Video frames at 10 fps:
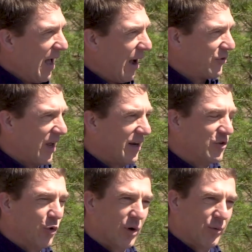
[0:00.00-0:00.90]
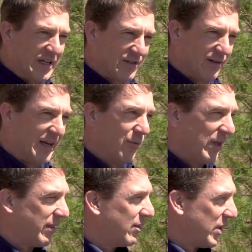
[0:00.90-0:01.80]
I was on a tour recently
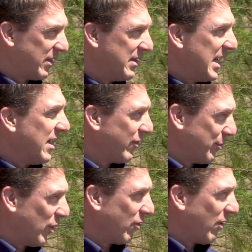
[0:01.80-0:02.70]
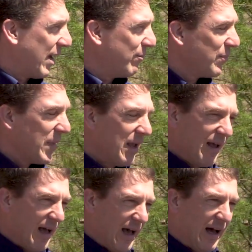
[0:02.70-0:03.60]
with the dean of the program
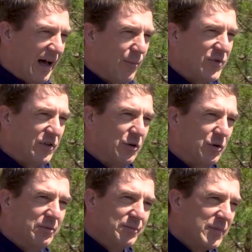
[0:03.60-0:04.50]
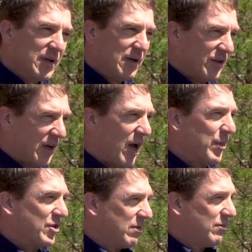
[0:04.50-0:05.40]
to
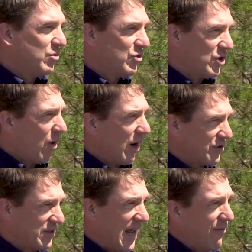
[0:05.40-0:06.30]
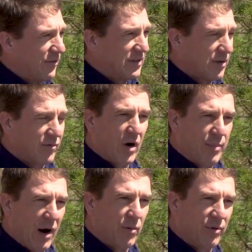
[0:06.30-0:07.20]
come and show our staff at some of
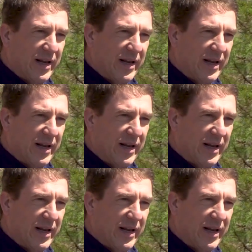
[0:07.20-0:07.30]
our power